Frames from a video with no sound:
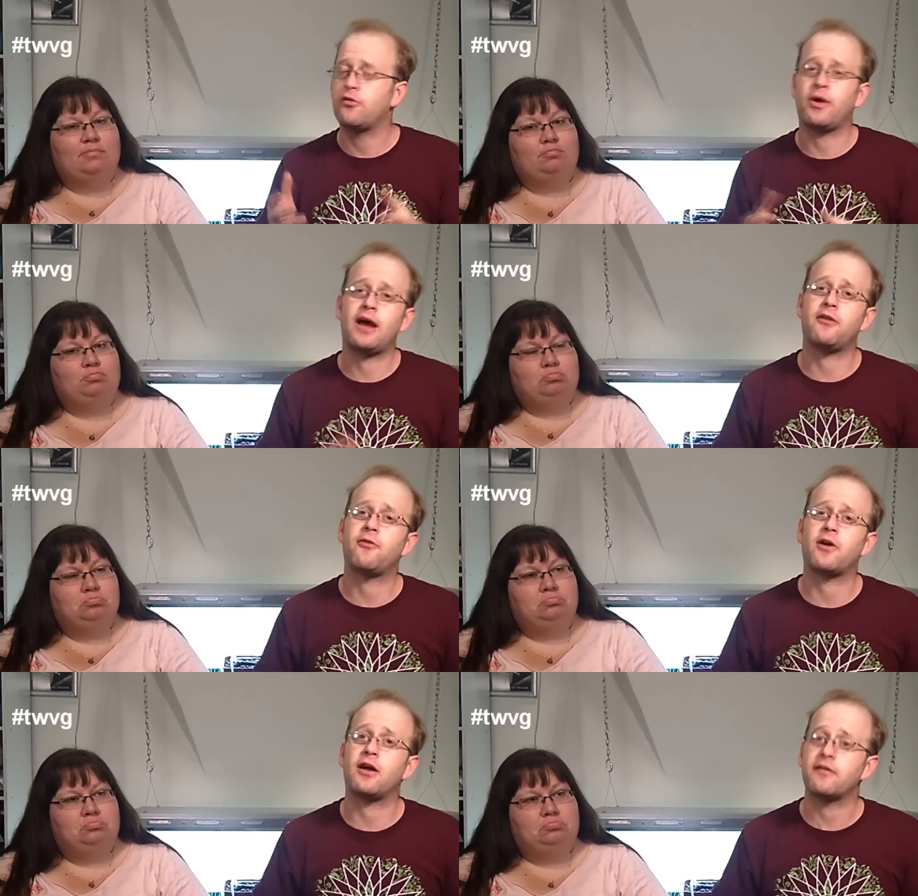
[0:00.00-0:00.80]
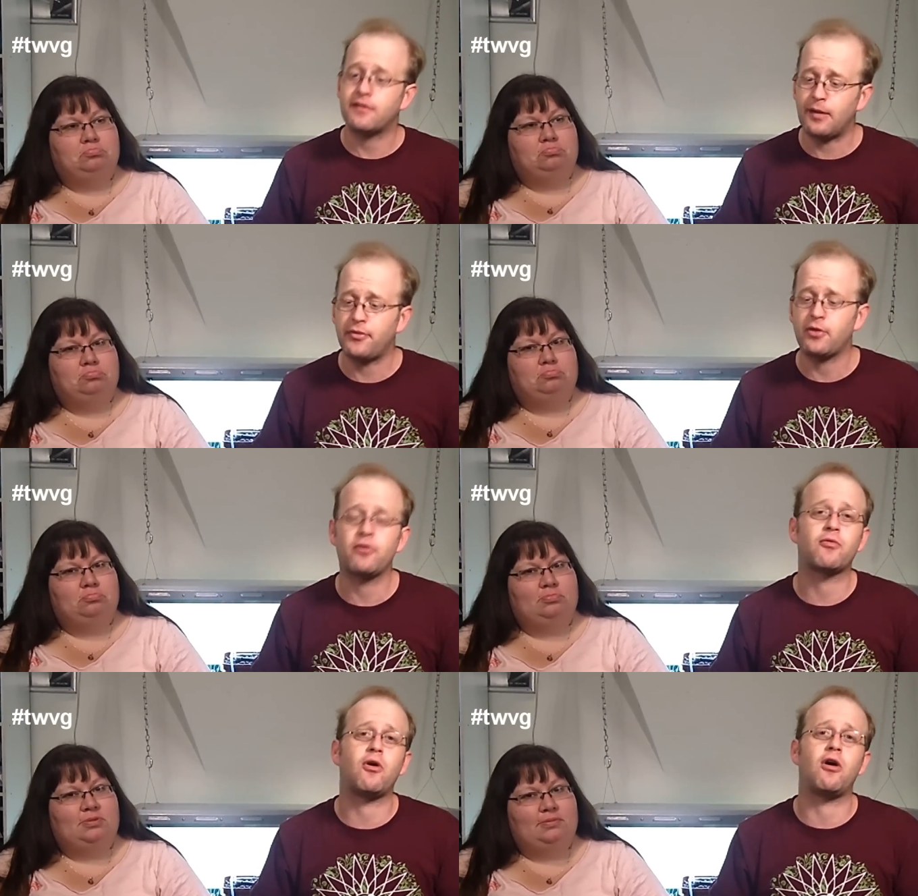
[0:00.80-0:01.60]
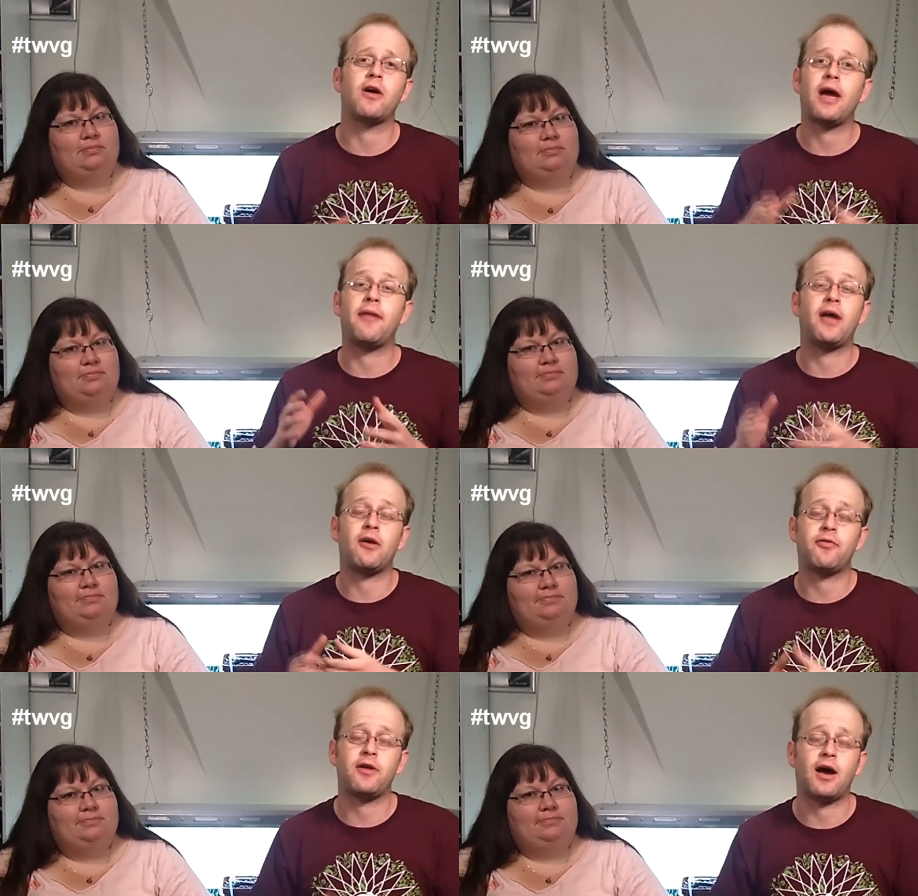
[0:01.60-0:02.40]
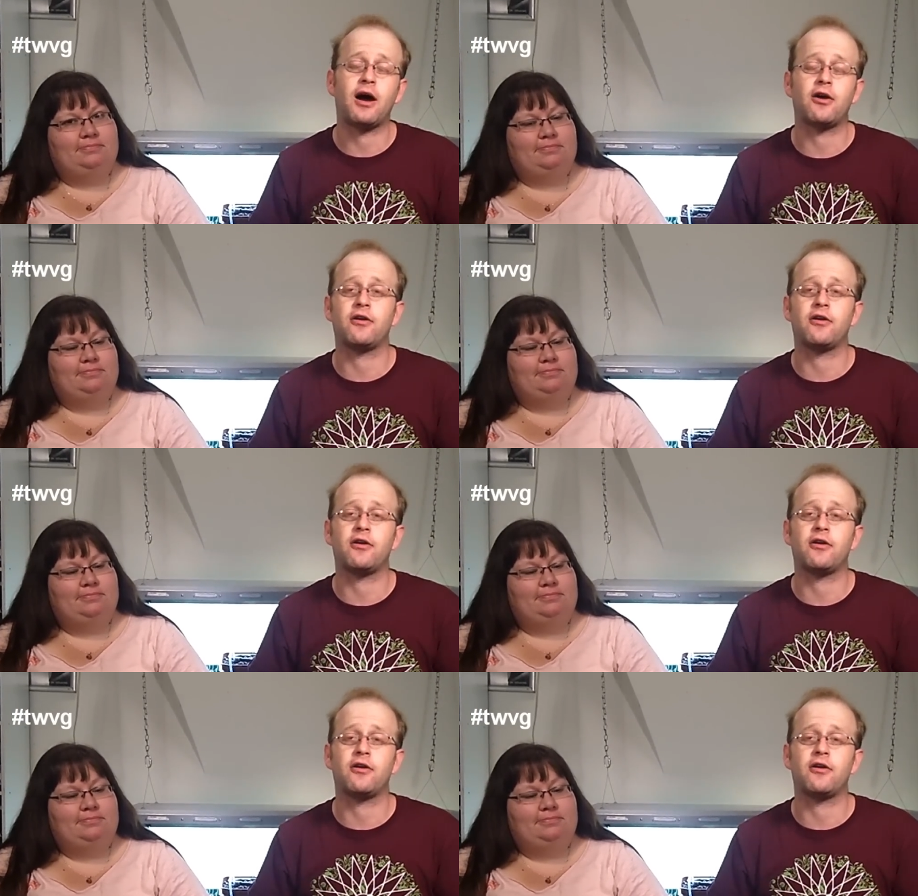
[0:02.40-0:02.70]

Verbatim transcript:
Speaker 1: So we had to figure out something was wrong and that the